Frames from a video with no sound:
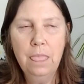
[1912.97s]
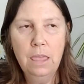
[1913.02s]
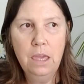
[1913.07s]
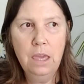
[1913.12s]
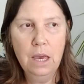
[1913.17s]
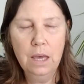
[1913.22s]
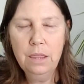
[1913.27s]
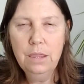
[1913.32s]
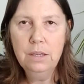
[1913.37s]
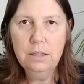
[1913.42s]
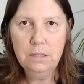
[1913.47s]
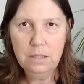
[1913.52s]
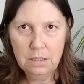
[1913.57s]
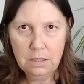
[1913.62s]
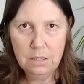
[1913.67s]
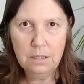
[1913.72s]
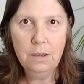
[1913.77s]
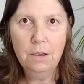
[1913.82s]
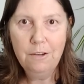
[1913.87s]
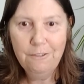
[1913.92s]
Yeah, this
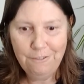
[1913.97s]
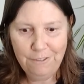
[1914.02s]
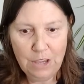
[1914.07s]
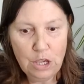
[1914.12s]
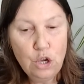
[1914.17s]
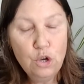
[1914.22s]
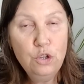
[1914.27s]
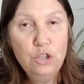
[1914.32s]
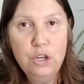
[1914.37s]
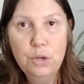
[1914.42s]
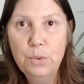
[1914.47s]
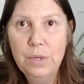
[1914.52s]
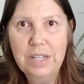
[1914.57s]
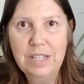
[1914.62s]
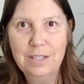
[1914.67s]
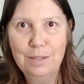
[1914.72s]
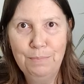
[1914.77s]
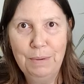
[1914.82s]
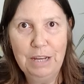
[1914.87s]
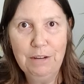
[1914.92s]
is for you to
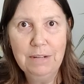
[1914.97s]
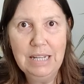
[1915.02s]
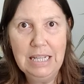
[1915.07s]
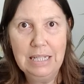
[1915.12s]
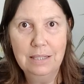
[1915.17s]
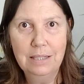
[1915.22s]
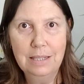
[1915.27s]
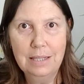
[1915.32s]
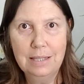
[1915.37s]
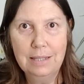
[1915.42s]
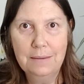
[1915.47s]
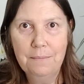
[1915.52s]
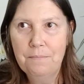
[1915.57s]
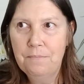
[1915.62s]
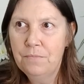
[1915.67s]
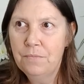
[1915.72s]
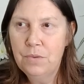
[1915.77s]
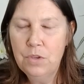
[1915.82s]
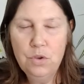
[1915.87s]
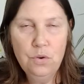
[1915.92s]
experience.
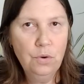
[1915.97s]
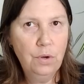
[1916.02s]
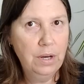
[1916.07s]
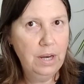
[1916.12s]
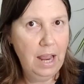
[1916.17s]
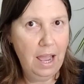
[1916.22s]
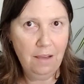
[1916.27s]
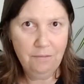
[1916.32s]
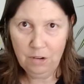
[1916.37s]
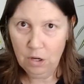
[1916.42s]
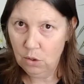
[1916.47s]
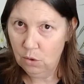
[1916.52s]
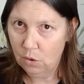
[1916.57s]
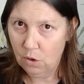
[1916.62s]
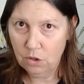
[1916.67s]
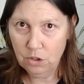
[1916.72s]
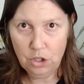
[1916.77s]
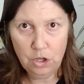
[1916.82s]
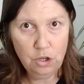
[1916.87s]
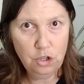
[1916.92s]
You can have a look
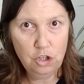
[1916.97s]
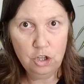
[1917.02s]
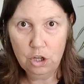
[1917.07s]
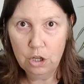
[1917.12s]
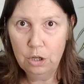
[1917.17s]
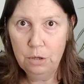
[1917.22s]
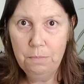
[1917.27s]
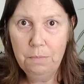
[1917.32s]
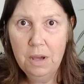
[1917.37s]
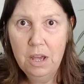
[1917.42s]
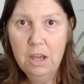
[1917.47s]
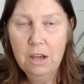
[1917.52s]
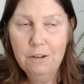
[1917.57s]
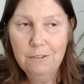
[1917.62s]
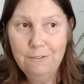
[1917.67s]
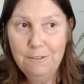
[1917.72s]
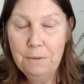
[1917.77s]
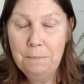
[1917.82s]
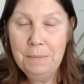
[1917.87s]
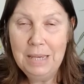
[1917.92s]
on YouTube
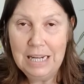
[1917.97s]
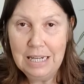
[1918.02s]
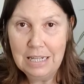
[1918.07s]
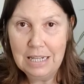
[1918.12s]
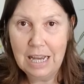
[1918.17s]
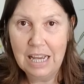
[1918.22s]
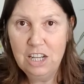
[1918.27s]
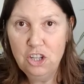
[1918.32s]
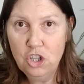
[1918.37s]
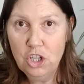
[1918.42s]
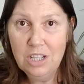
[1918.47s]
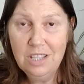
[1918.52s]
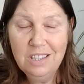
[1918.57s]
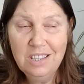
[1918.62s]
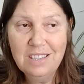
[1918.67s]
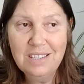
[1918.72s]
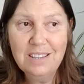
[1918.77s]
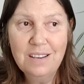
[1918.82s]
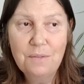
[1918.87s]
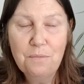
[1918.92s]
for
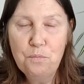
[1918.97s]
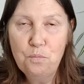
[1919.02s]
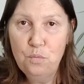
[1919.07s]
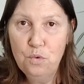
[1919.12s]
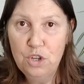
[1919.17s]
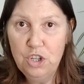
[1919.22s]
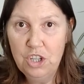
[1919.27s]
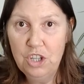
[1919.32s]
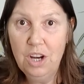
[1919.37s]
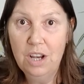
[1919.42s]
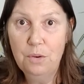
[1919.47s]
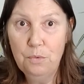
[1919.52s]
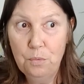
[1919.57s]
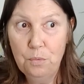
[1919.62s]
meditations, which